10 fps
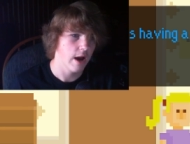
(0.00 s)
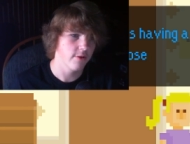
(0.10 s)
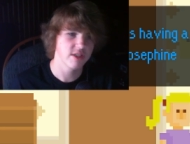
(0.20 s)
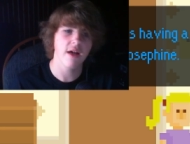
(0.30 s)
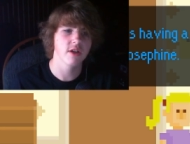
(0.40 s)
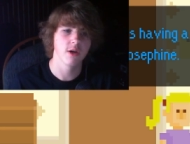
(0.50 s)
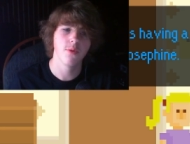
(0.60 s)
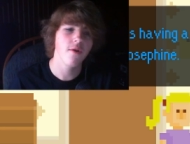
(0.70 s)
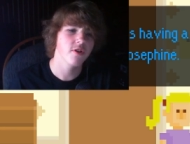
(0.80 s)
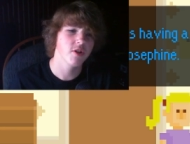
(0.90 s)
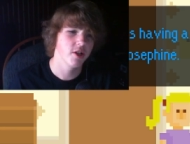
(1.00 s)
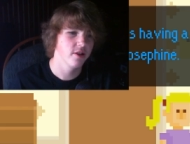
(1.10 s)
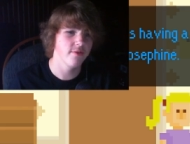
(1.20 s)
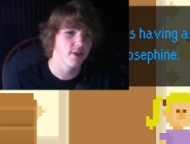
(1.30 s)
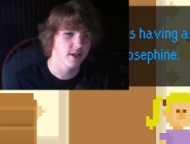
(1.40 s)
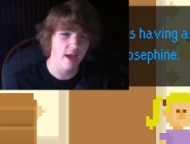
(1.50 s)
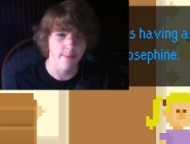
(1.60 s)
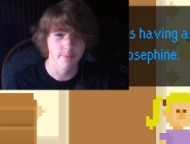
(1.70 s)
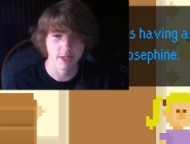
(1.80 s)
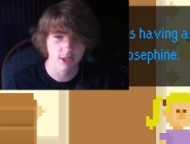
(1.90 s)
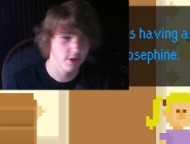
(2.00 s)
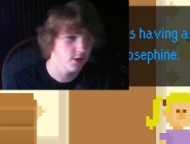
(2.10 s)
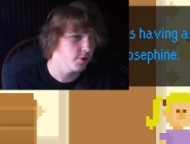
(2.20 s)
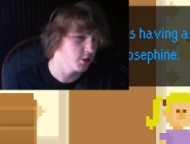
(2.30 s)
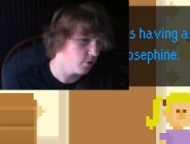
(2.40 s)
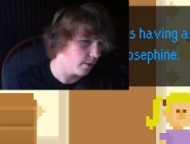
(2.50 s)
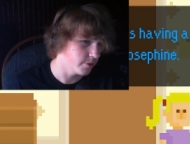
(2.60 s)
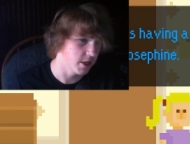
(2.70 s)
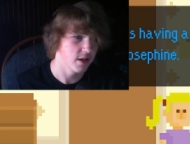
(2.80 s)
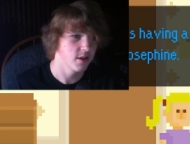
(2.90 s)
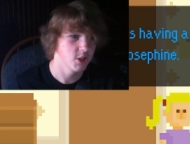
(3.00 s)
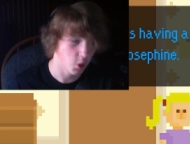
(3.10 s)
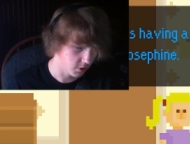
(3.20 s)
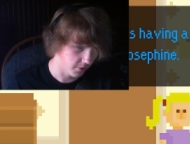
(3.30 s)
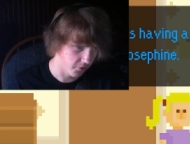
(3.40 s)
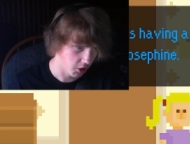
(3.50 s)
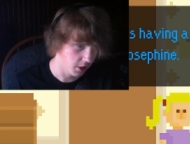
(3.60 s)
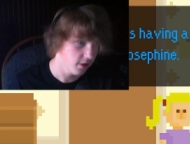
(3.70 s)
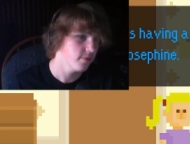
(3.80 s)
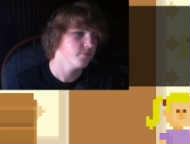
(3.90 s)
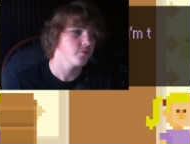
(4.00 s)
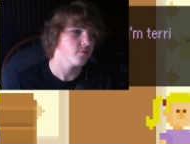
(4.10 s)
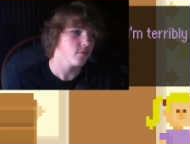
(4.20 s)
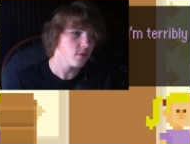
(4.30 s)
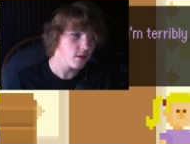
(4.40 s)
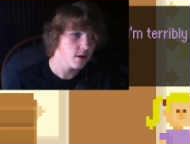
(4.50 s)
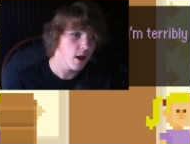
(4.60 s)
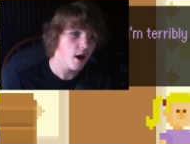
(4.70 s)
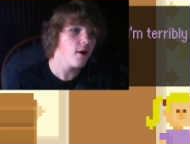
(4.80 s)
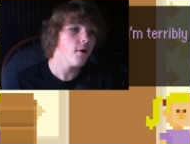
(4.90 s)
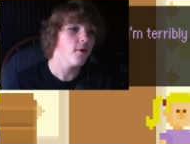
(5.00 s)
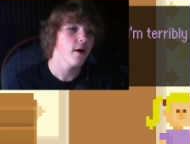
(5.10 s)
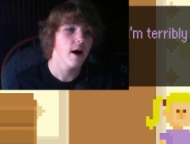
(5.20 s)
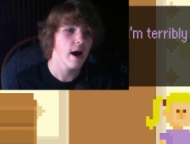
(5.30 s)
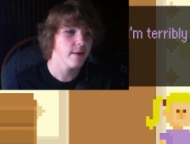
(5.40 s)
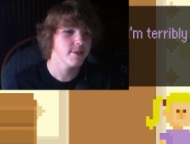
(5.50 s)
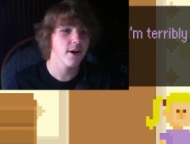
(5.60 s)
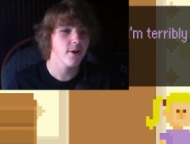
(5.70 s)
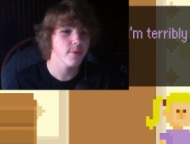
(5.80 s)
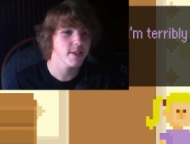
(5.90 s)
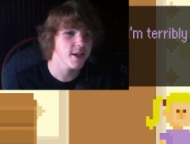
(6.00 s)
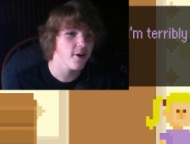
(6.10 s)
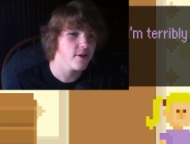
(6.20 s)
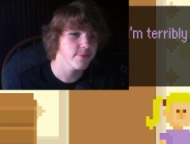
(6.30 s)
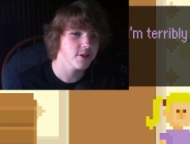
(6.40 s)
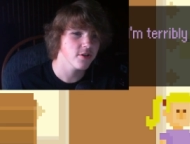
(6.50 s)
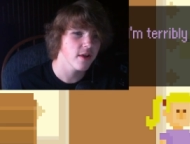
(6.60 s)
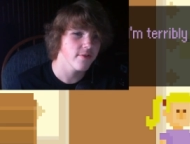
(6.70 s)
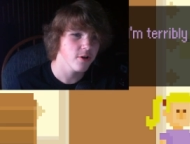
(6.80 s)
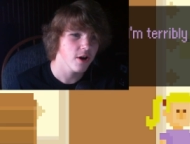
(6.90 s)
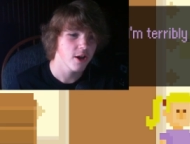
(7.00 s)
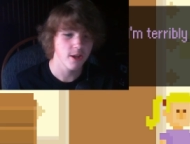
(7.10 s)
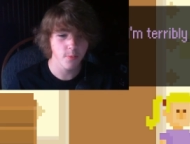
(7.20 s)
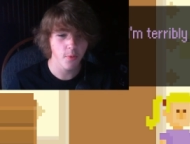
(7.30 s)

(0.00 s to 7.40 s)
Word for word: I was having a perfectly lovely nap until you interrupted it, Josephine. Oh, I'm terribly sorry, Mister Glover. You